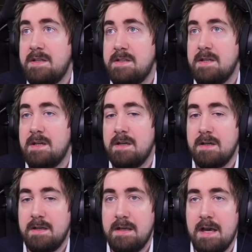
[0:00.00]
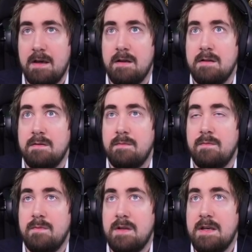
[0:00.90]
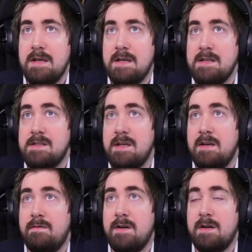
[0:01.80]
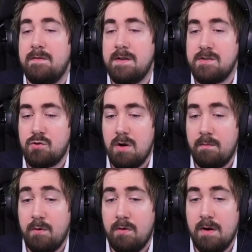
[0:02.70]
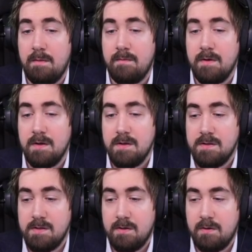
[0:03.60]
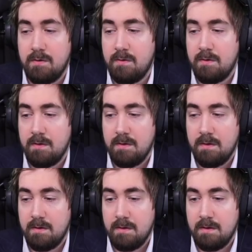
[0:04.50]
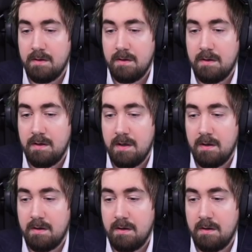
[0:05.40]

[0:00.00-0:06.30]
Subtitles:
yeah, it is a very strong program. So here,